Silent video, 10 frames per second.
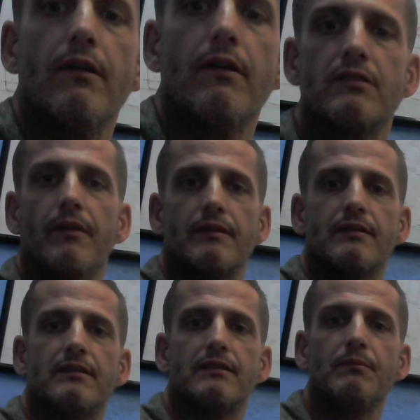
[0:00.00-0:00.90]
are some of the
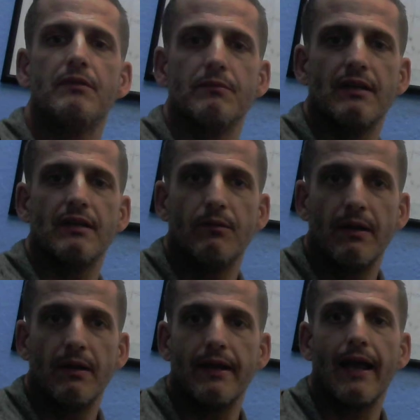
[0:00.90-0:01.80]
symptoms that you may
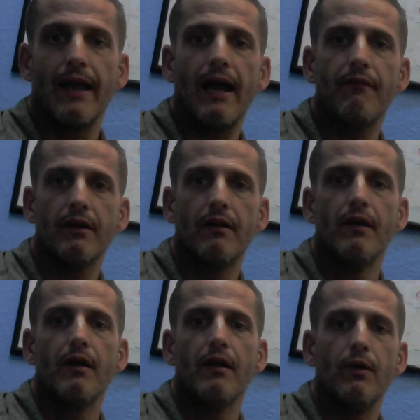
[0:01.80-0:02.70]
be having
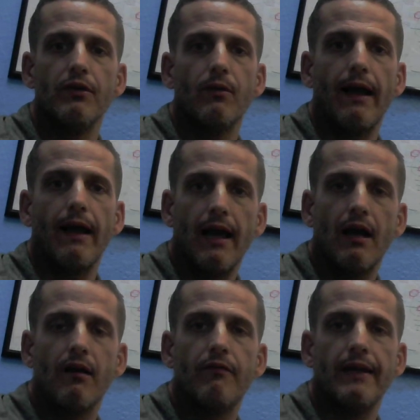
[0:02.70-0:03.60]
when you
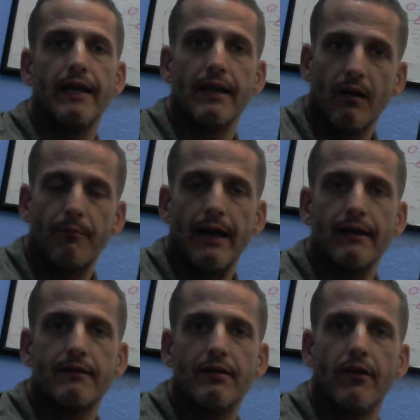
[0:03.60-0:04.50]
have a gut
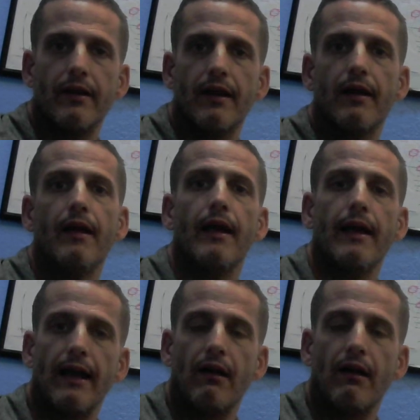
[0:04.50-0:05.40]
bacteria,
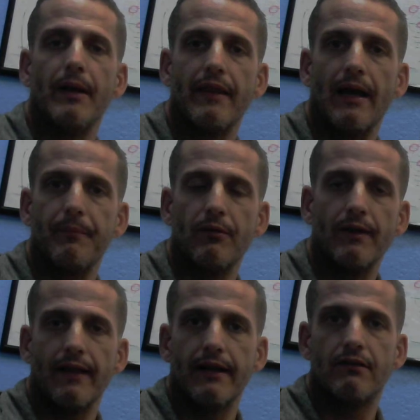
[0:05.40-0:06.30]
and how may that be
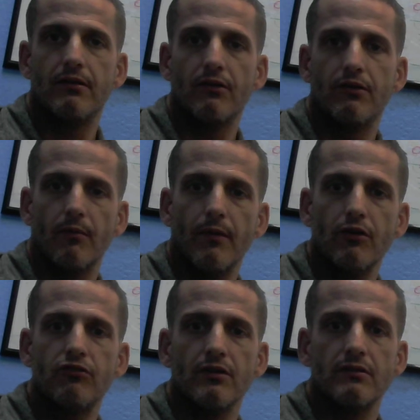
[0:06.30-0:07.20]
related to your
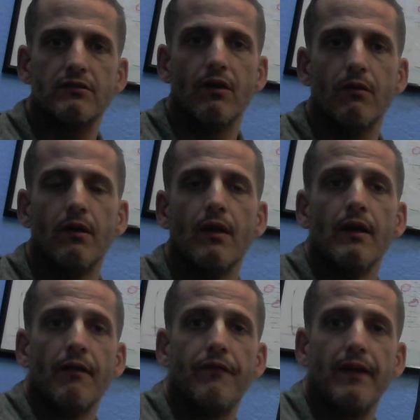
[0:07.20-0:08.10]
emotions. So,
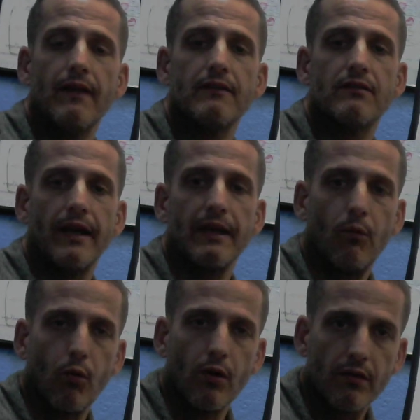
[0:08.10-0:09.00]
feelings like
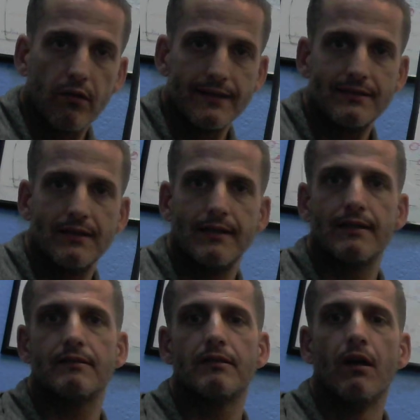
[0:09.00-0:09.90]

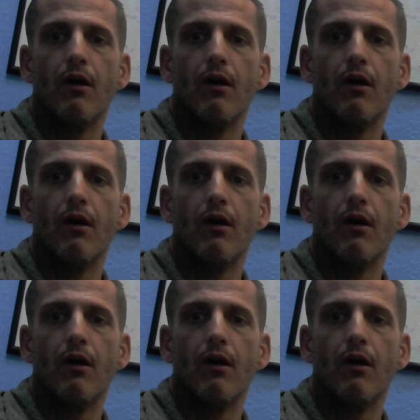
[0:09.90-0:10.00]
worthlessness,